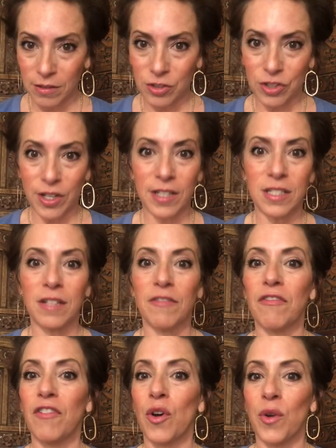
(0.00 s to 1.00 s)
Just
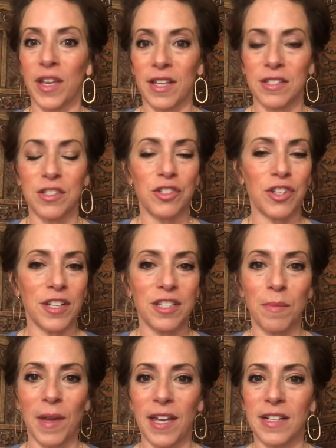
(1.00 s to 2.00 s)
focus, just
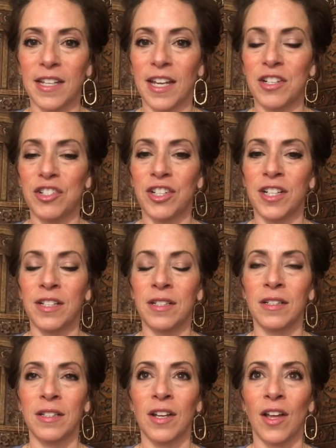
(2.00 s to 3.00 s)
pay
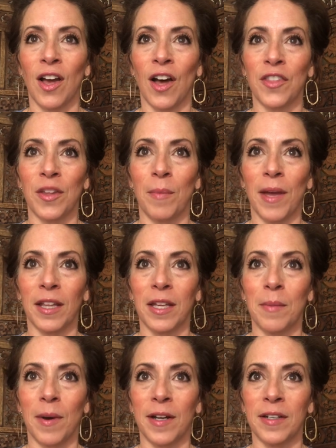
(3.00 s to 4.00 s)
attention on the belly
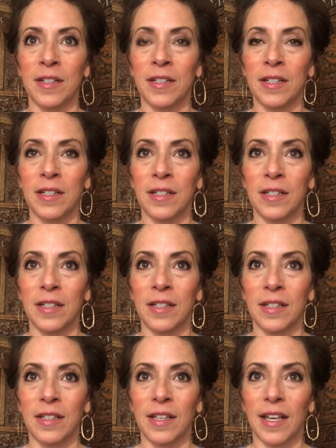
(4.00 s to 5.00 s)
button
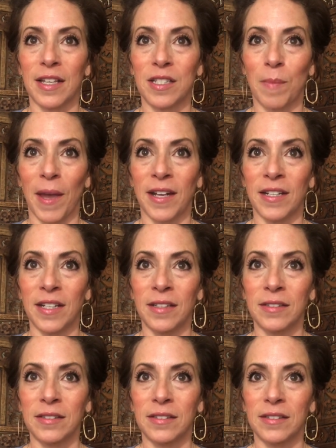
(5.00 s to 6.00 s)

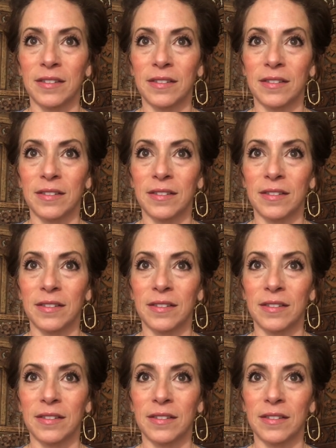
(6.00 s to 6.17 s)
expanding